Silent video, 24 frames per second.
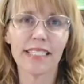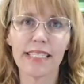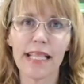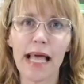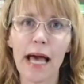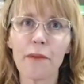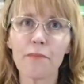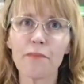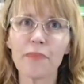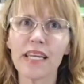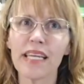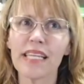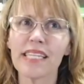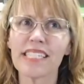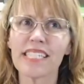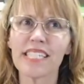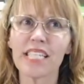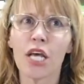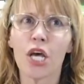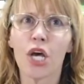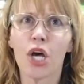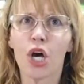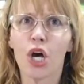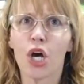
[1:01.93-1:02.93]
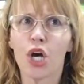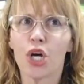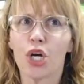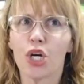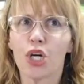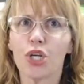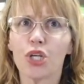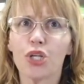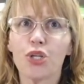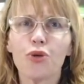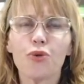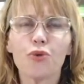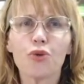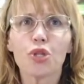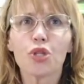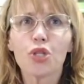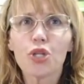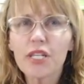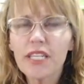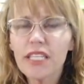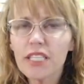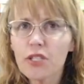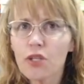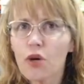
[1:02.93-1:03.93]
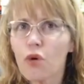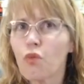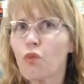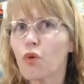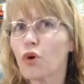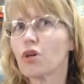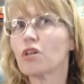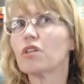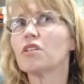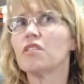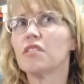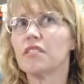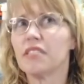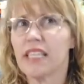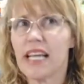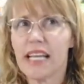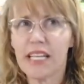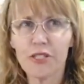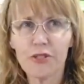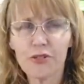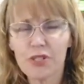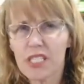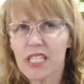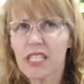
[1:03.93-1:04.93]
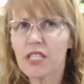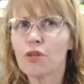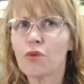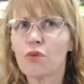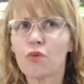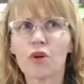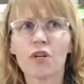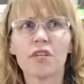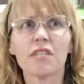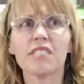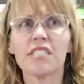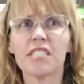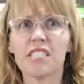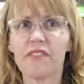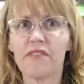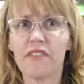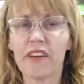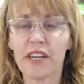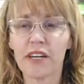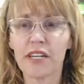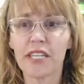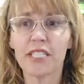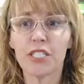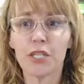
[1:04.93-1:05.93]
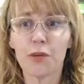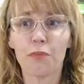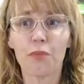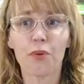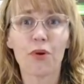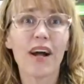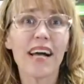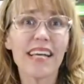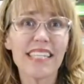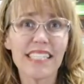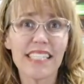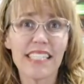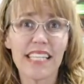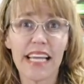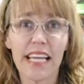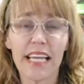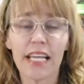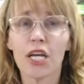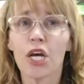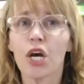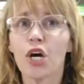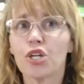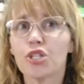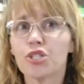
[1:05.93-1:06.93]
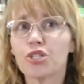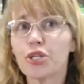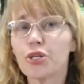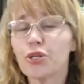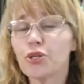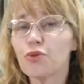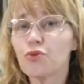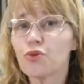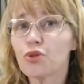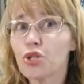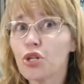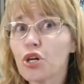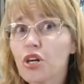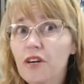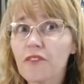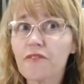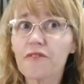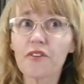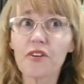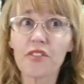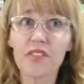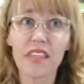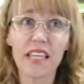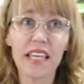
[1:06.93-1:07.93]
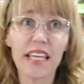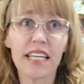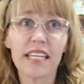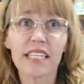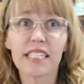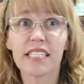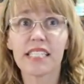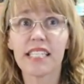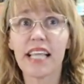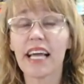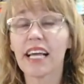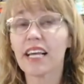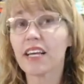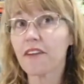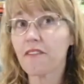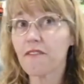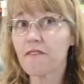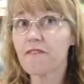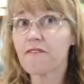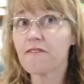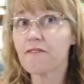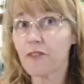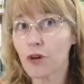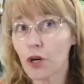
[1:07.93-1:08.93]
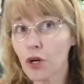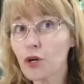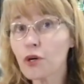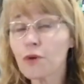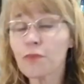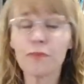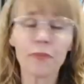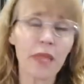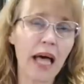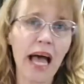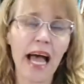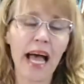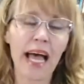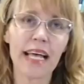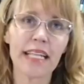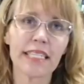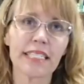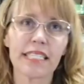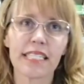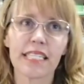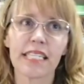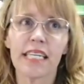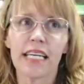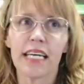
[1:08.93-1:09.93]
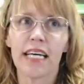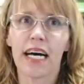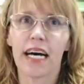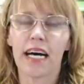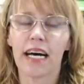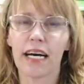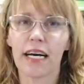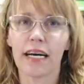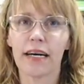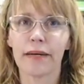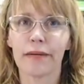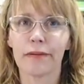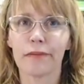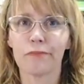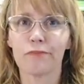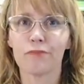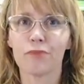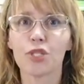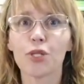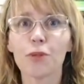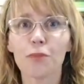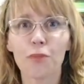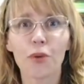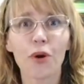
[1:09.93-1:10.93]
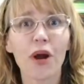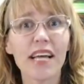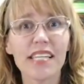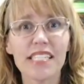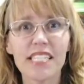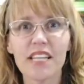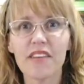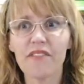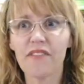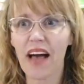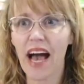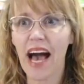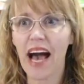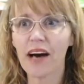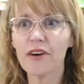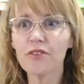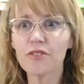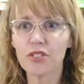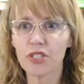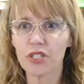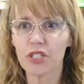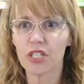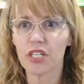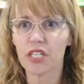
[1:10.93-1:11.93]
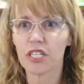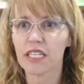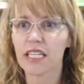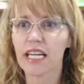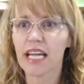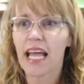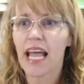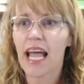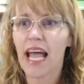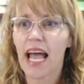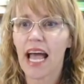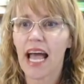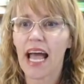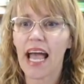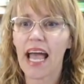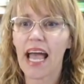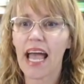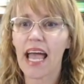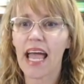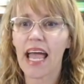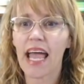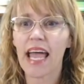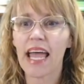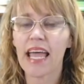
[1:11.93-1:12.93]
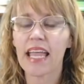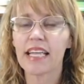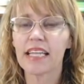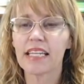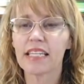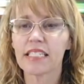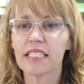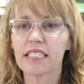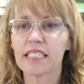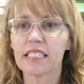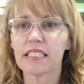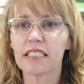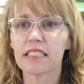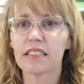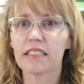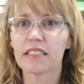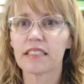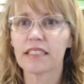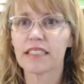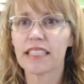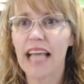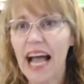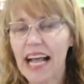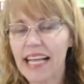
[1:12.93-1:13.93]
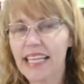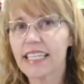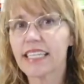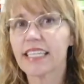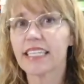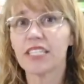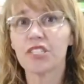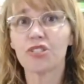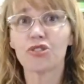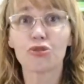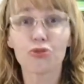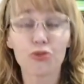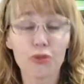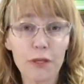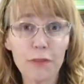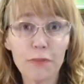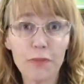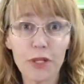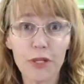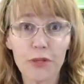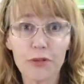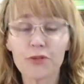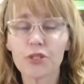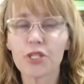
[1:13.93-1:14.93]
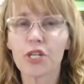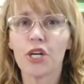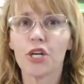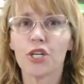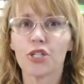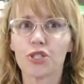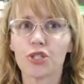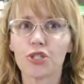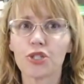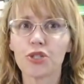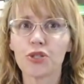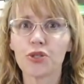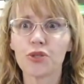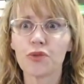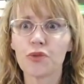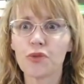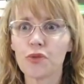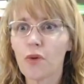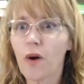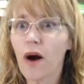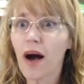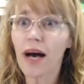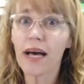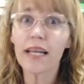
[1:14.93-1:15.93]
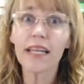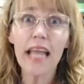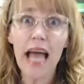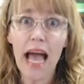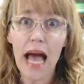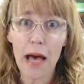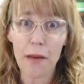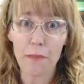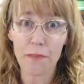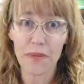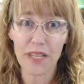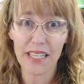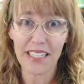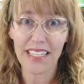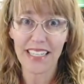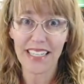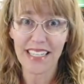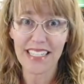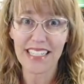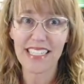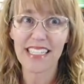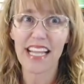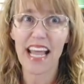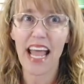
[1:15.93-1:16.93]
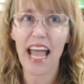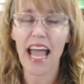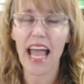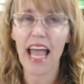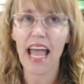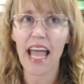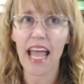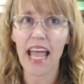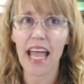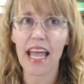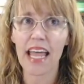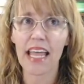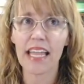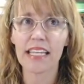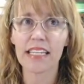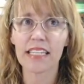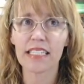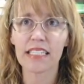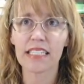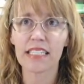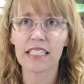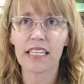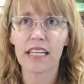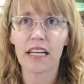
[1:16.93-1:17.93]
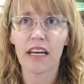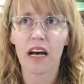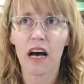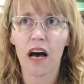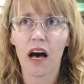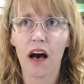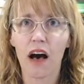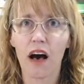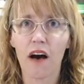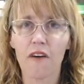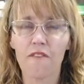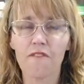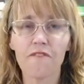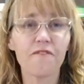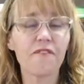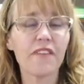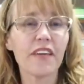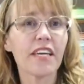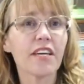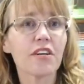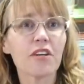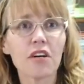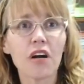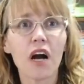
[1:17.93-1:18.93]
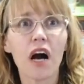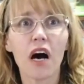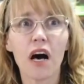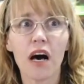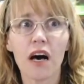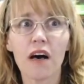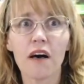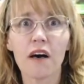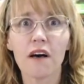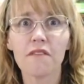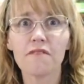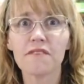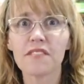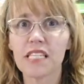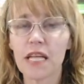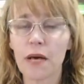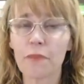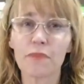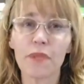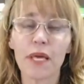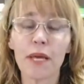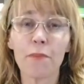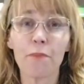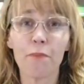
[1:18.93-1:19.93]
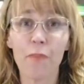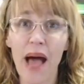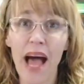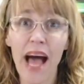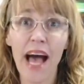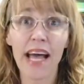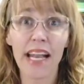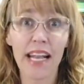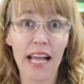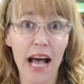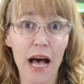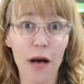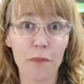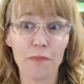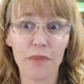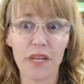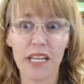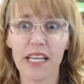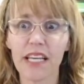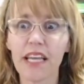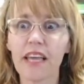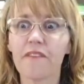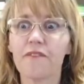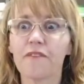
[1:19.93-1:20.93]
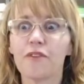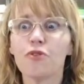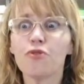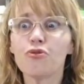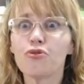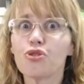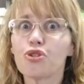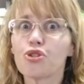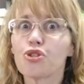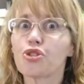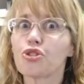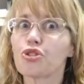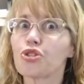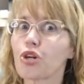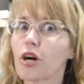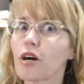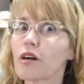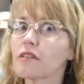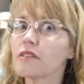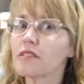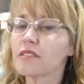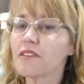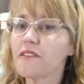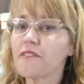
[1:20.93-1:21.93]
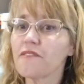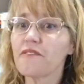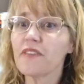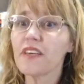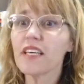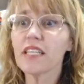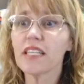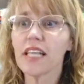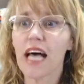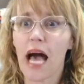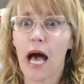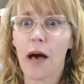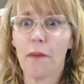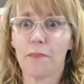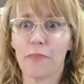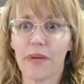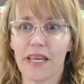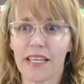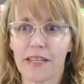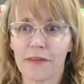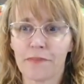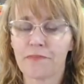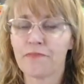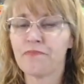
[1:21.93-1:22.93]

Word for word: That means you look at the world and you see the world is very depressing, so you look for things that confirm that um, depressive outlook, and that can contribute to unhappiness and fear of something bad happening if you start to feel happy.